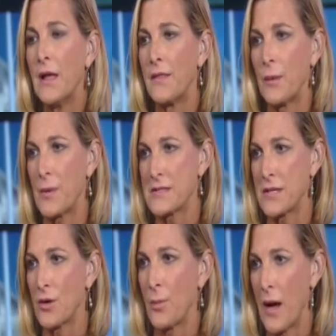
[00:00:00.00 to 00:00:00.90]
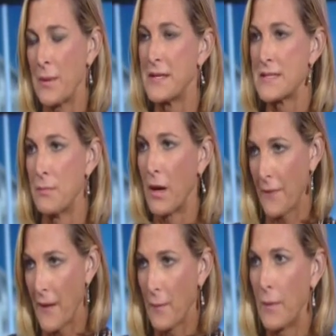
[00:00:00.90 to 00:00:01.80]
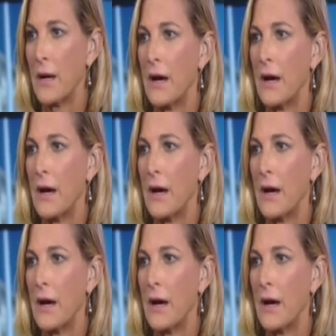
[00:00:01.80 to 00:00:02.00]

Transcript: that President Obama Obama is among them.